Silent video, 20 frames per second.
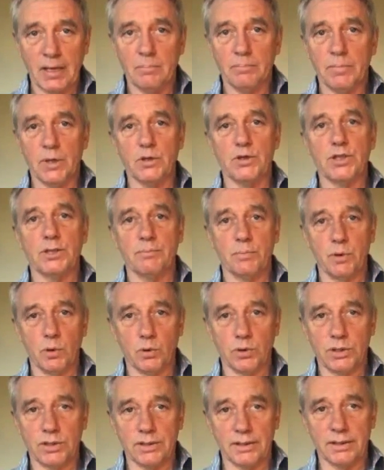Most
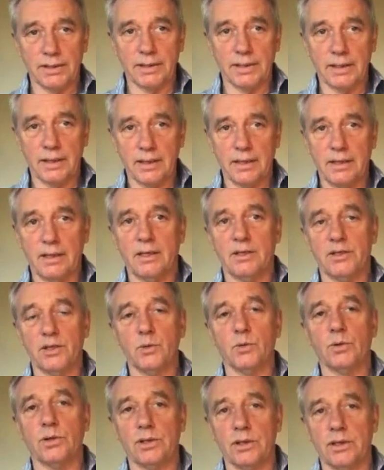importantly,
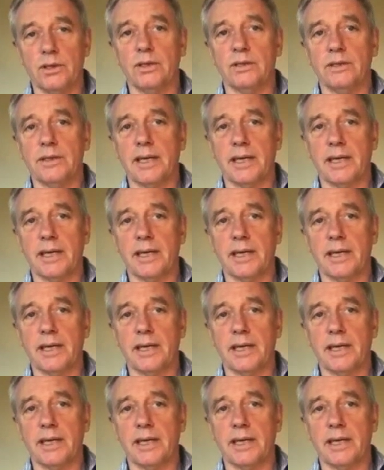you will learn